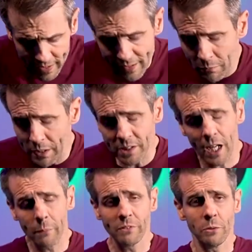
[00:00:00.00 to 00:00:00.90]
take as much
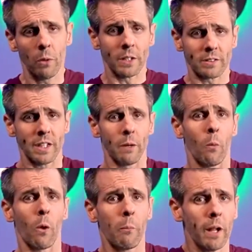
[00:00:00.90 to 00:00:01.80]
time as you want to get
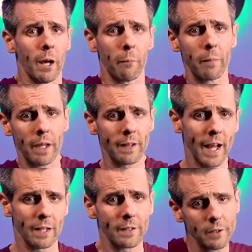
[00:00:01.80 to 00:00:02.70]
warmed up, get
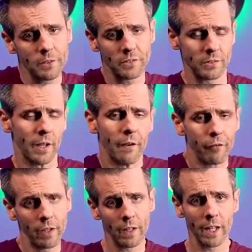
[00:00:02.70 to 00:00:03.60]
that loose
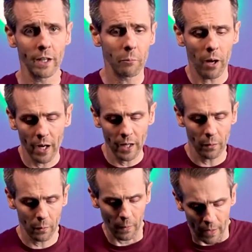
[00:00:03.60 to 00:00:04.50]
feeling in your body.
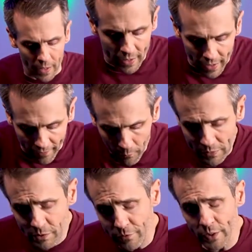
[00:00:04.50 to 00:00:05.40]
And then once
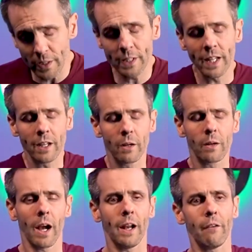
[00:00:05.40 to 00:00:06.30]
you're feeling like you're
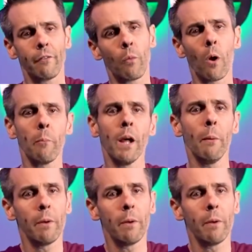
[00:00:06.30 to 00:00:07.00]
kind of warmed up